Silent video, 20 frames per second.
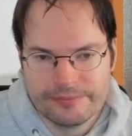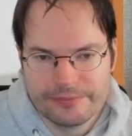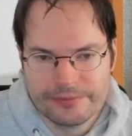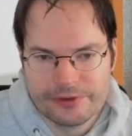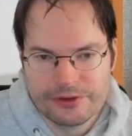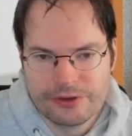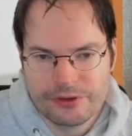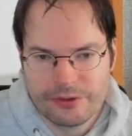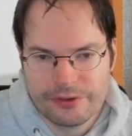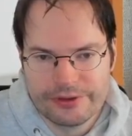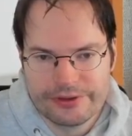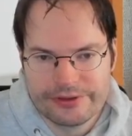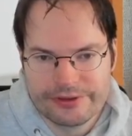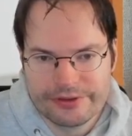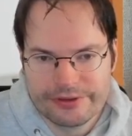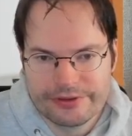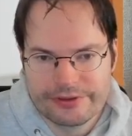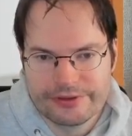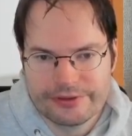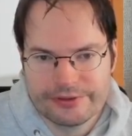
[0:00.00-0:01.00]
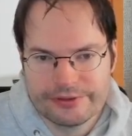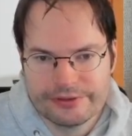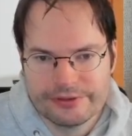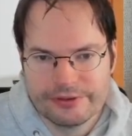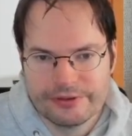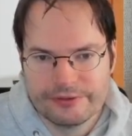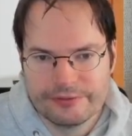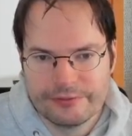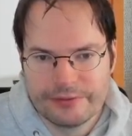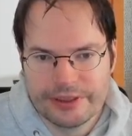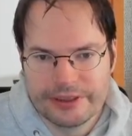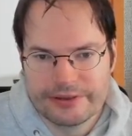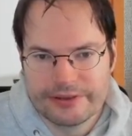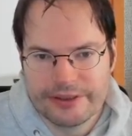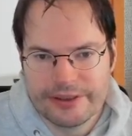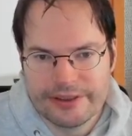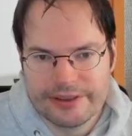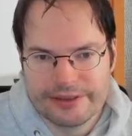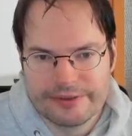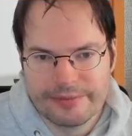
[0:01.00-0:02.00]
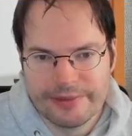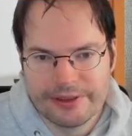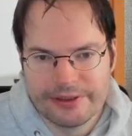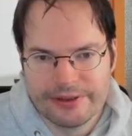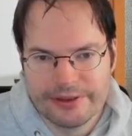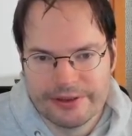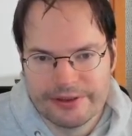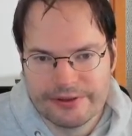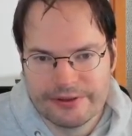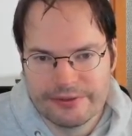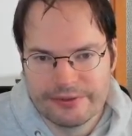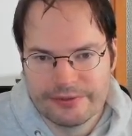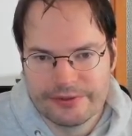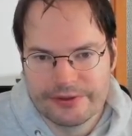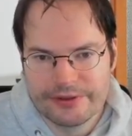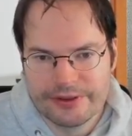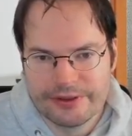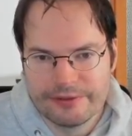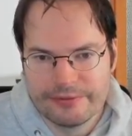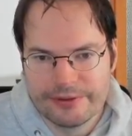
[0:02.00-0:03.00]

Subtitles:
choices of weekdays: Monday, Tuesday,